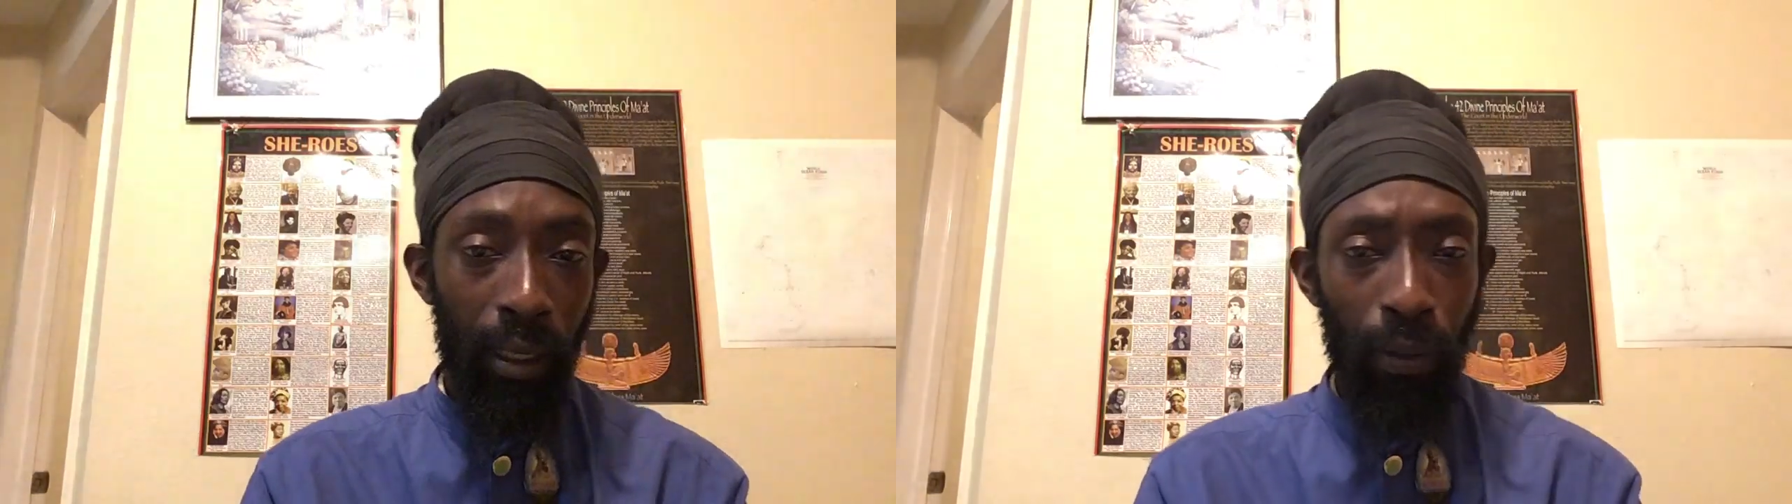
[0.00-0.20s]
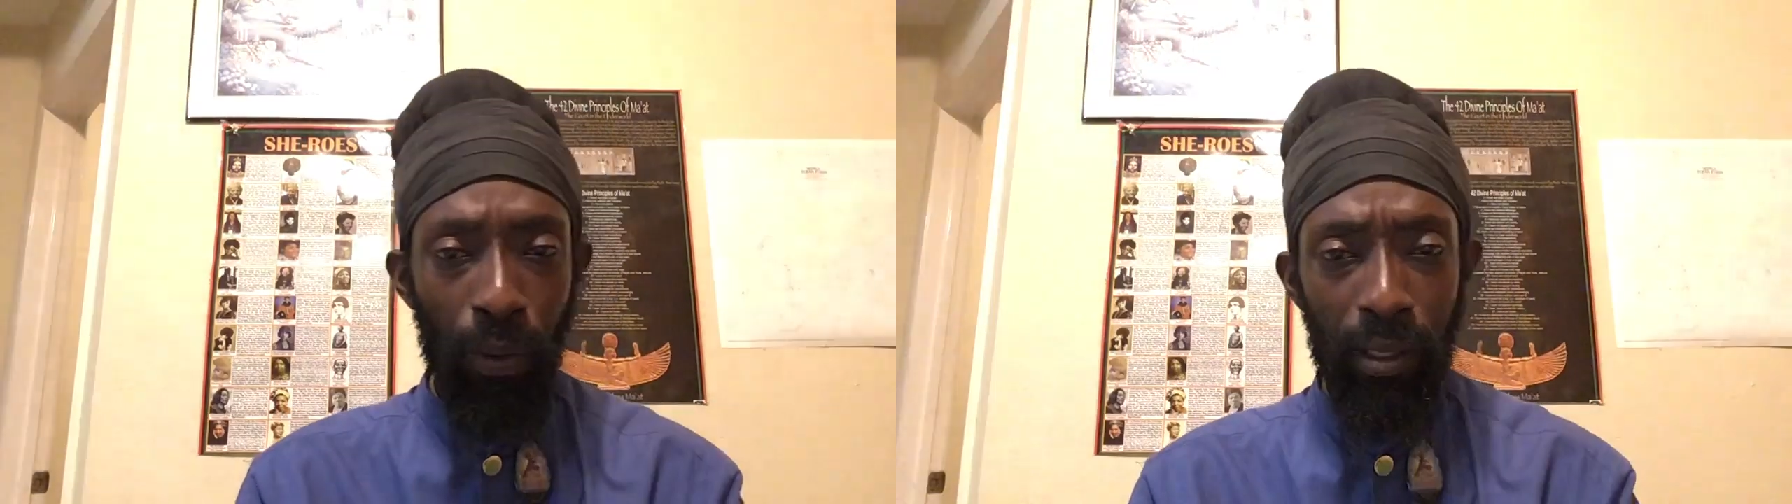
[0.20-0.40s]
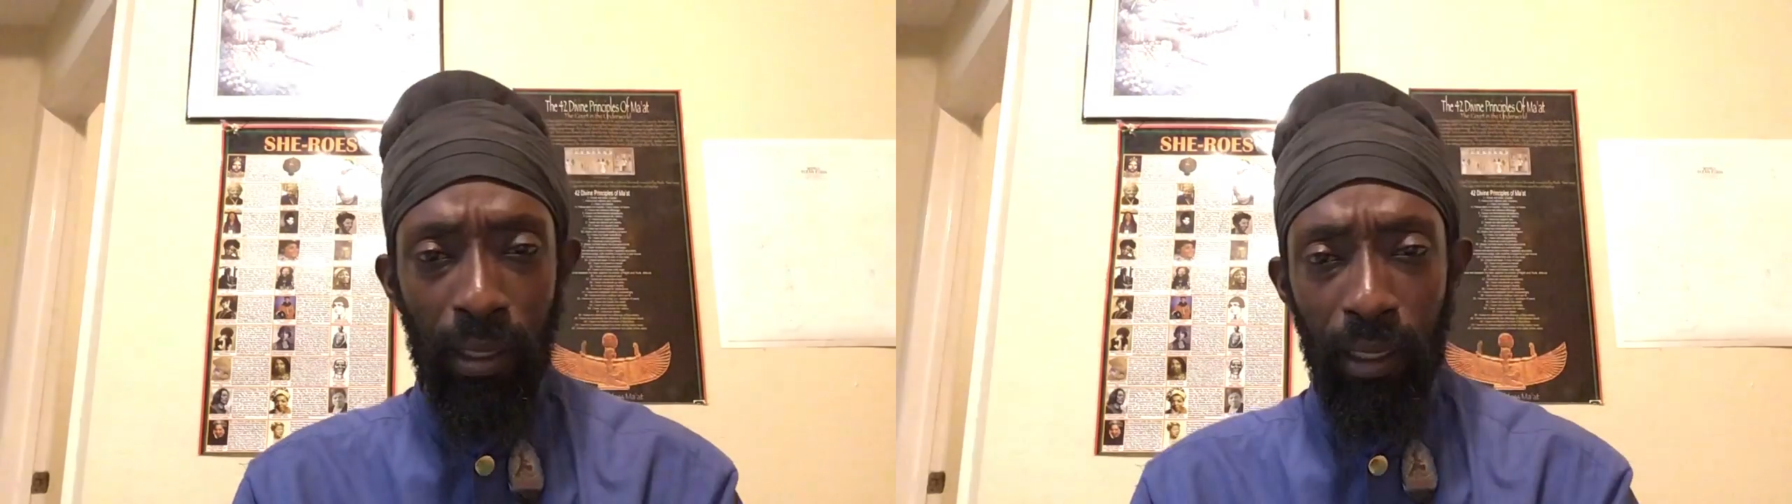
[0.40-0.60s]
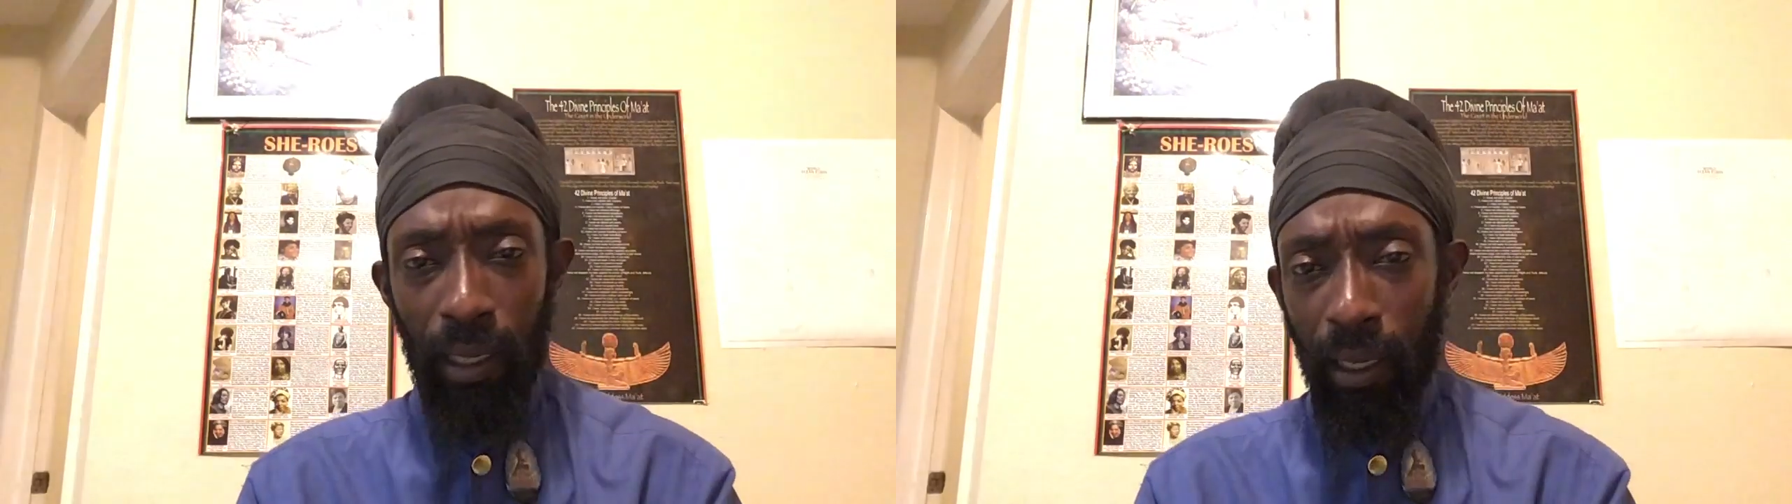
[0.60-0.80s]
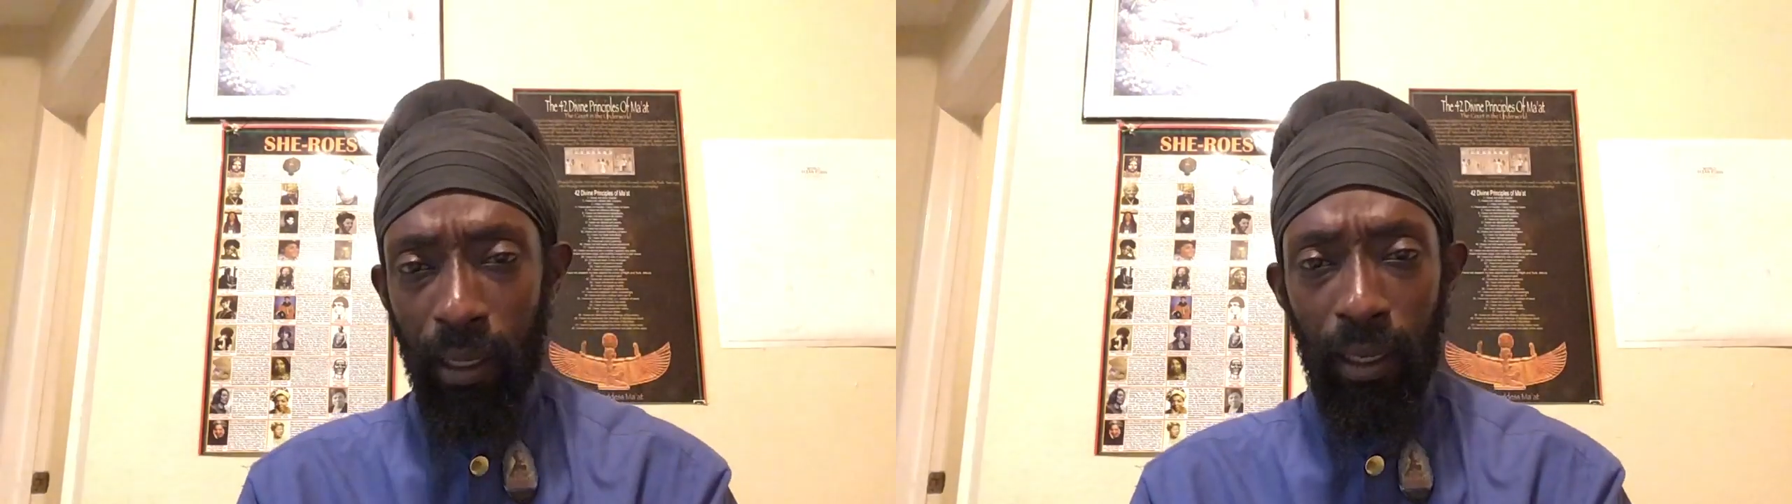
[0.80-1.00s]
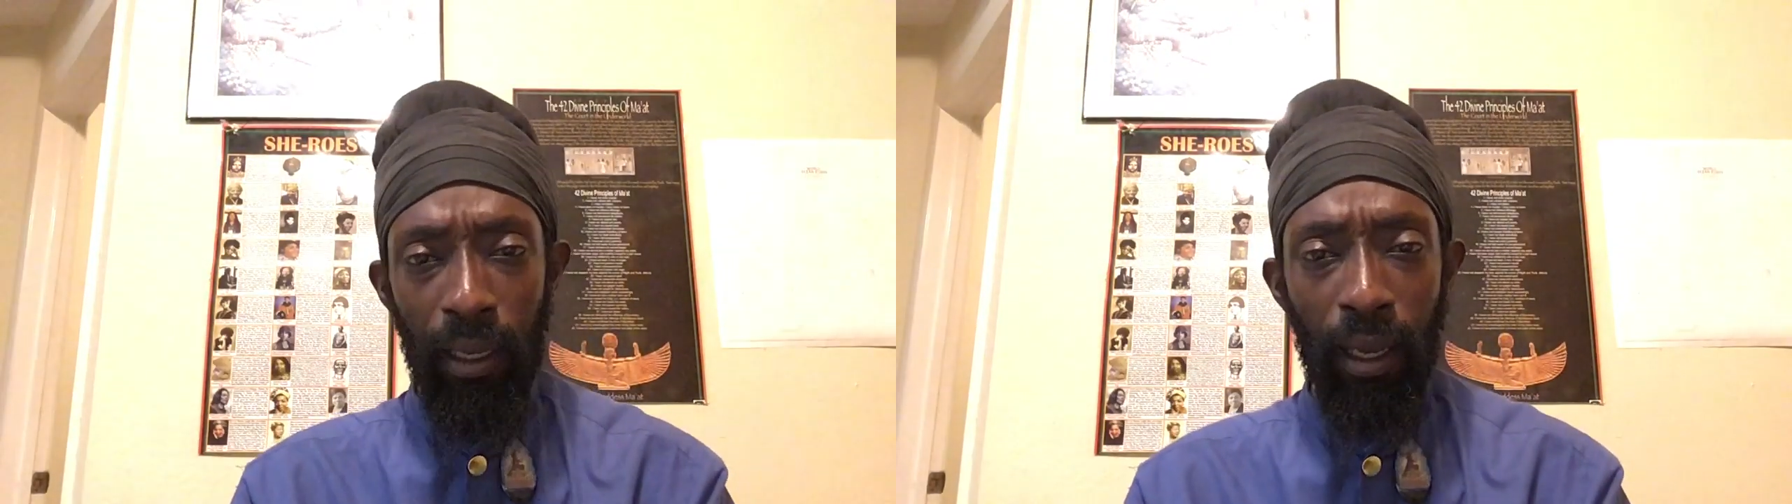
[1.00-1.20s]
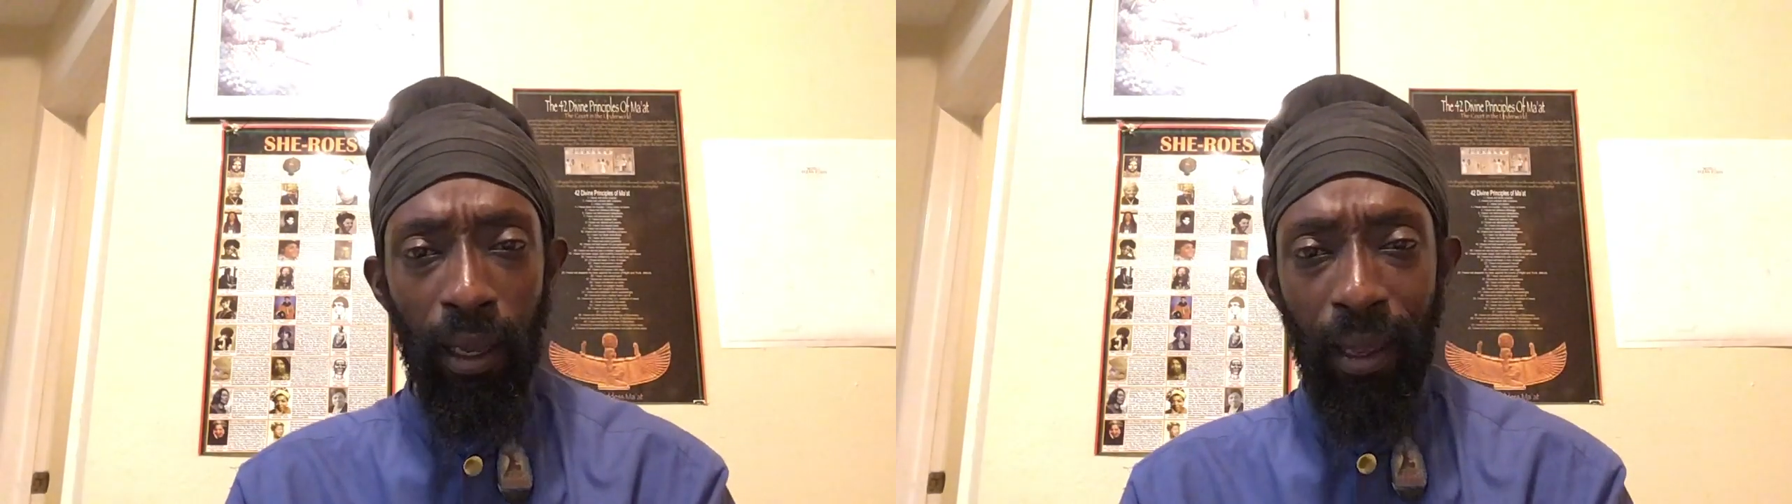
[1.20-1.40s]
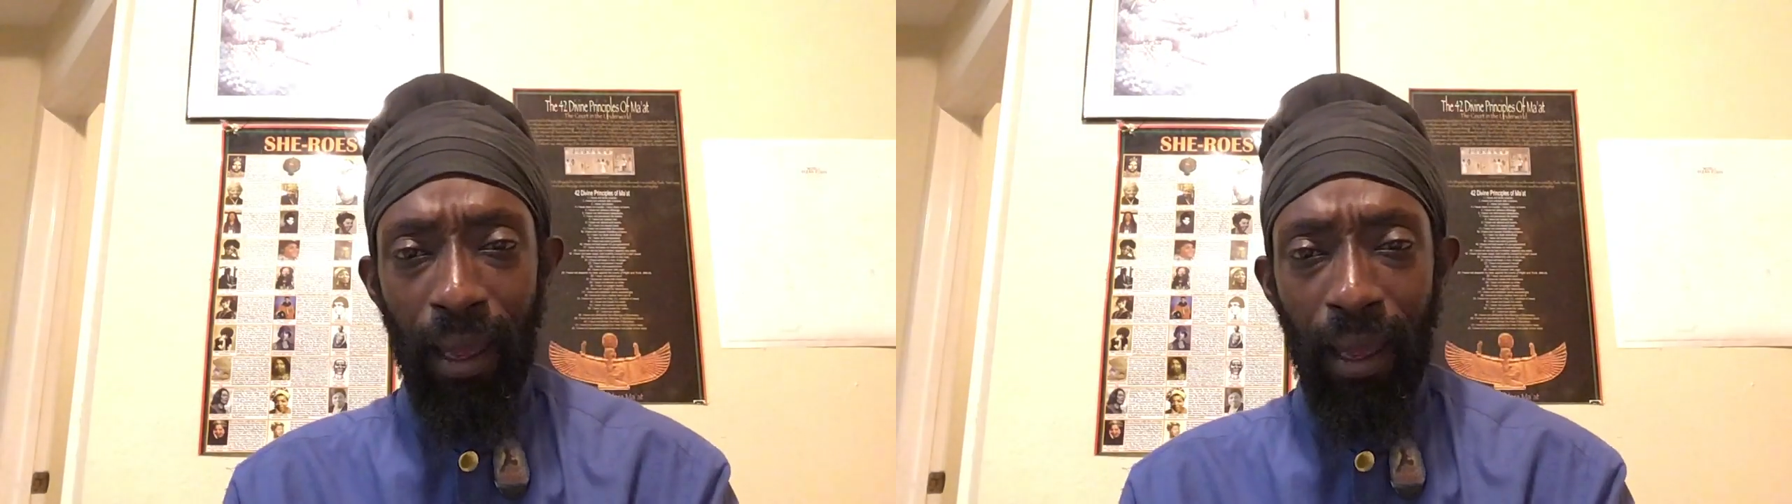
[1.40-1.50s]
he was in India,